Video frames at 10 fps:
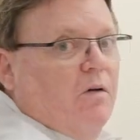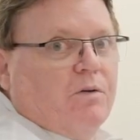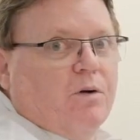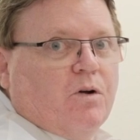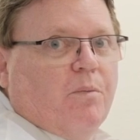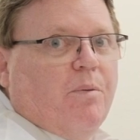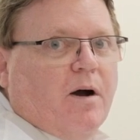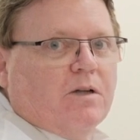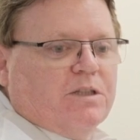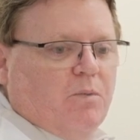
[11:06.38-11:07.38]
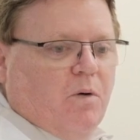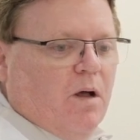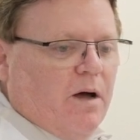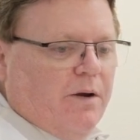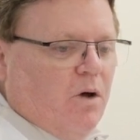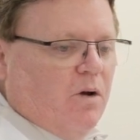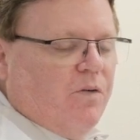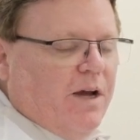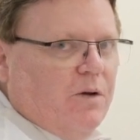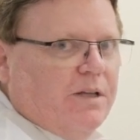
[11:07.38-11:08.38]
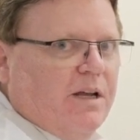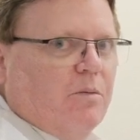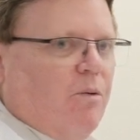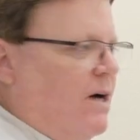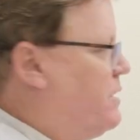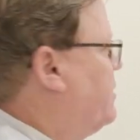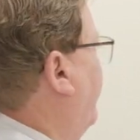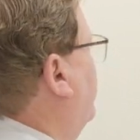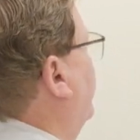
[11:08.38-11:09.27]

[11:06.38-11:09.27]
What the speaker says: the critical parts and we'll notify you at the end of the process if there's an